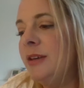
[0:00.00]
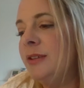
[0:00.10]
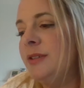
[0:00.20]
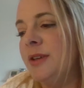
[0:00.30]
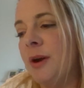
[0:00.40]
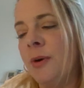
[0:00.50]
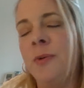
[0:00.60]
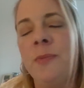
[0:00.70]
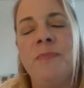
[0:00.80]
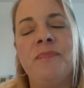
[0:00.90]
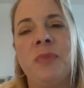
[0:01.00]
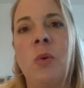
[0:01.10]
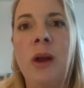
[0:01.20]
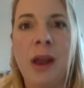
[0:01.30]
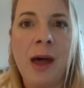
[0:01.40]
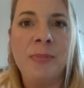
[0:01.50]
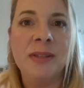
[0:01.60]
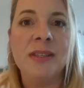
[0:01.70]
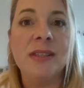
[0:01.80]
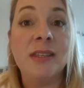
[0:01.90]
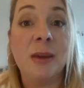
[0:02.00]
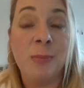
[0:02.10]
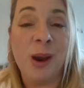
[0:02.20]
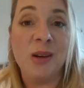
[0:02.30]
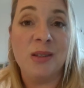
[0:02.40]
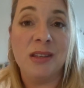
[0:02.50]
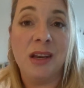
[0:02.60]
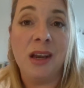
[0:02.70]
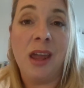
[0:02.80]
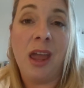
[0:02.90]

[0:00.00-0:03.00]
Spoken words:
So what happens is comparison,